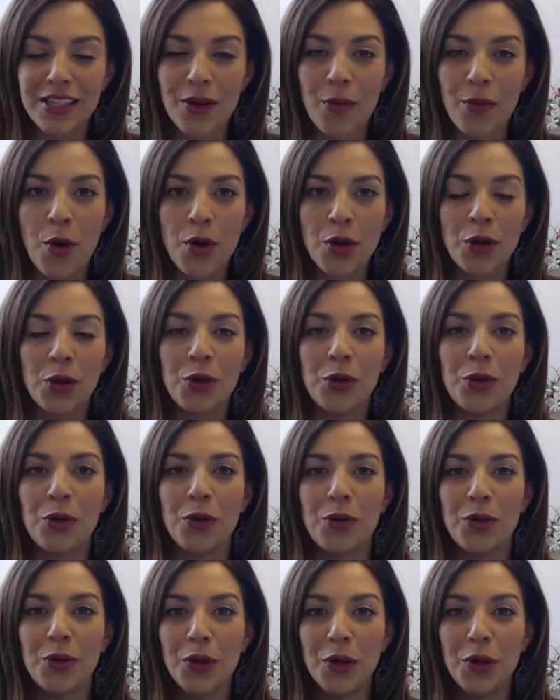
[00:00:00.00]
someone
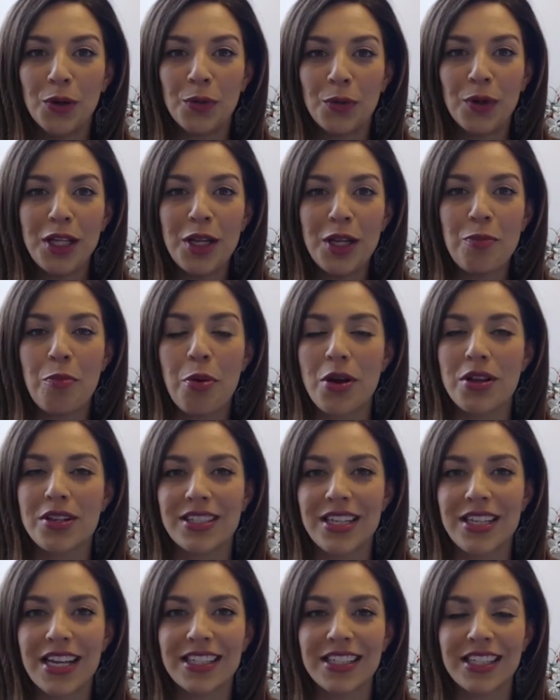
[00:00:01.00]
who really
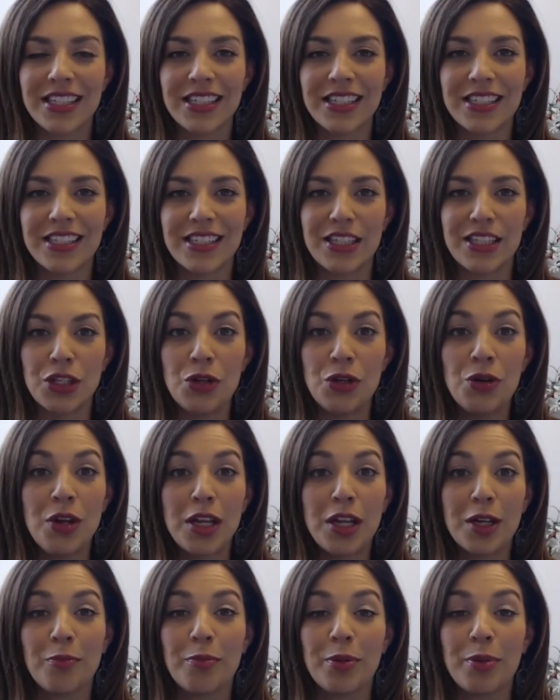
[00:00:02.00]
possesses the
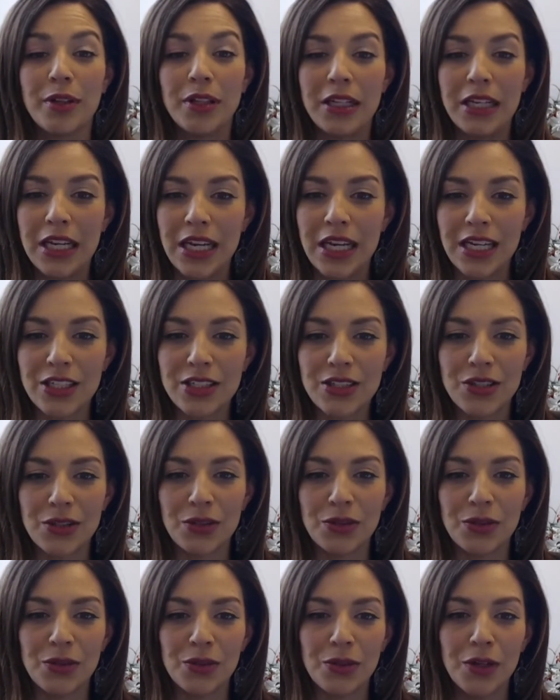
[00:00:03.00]
unique ability
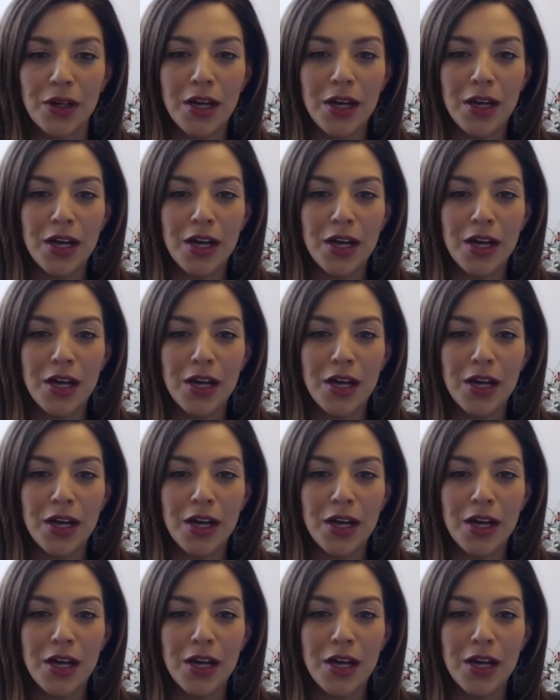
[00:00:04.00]
to